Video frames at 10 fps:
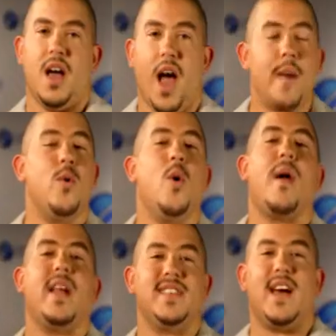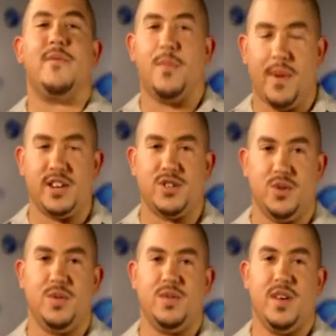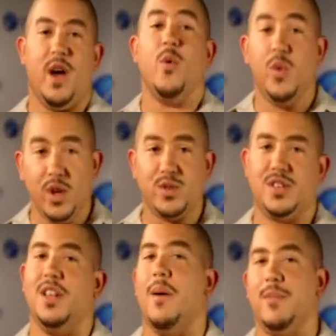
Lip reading: I'm Omar Azan from Bashco, and we use Columbus